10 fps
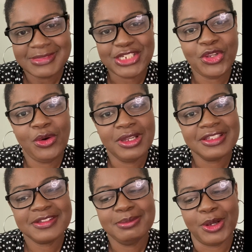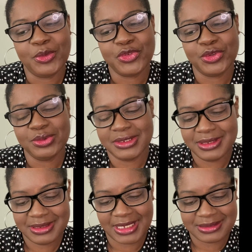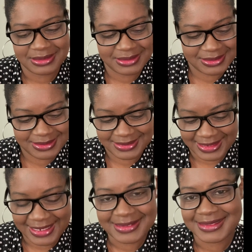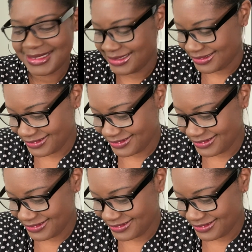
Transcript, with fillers: Y'all, it smells so good. I just I just can't.